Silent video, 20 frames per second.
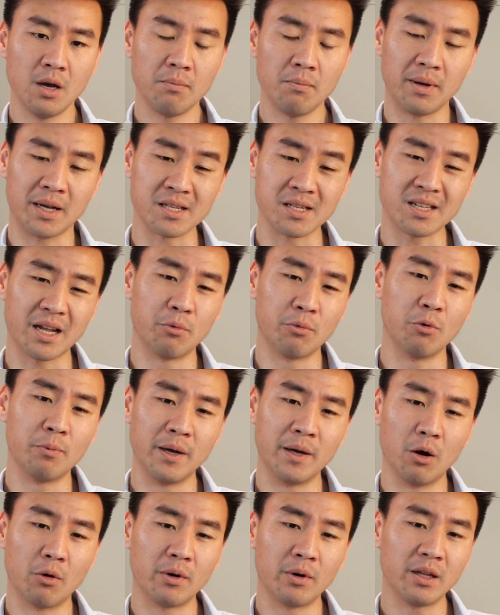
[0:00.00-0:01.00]
because they will
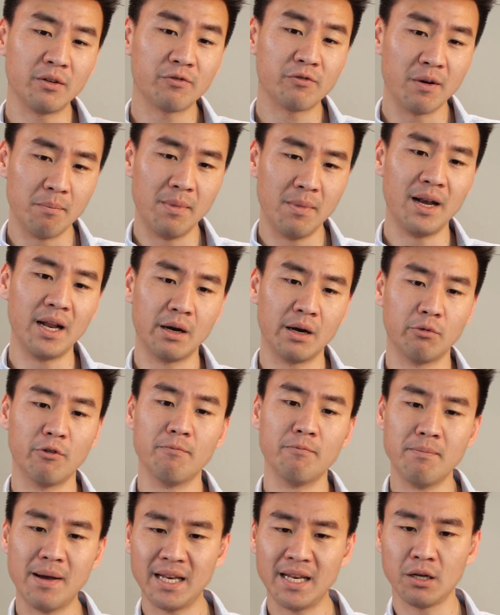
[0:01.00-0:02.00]
be already familiar
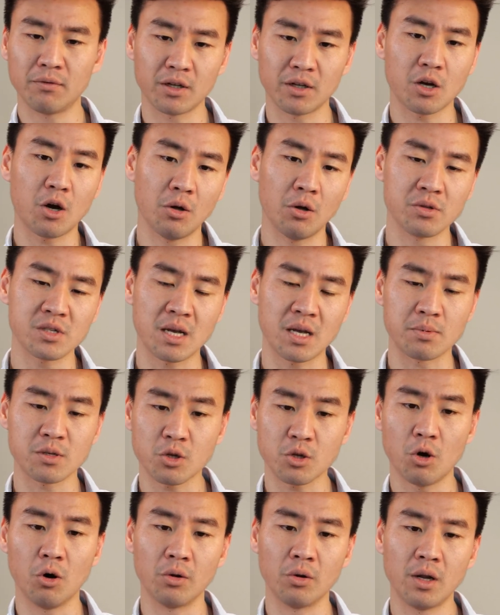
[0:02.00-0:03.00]
with many of the concepts
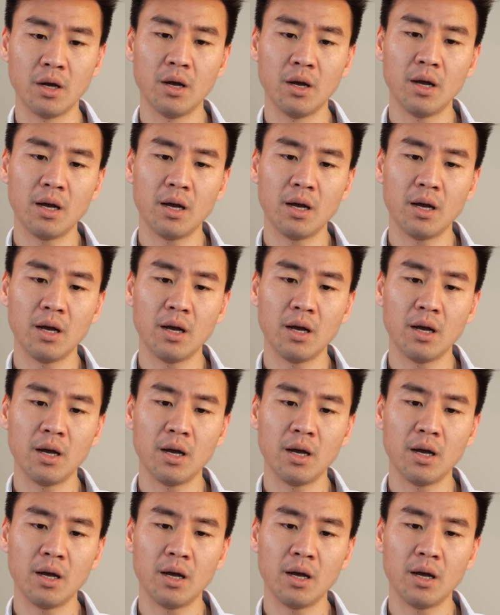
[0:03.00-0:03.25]
taught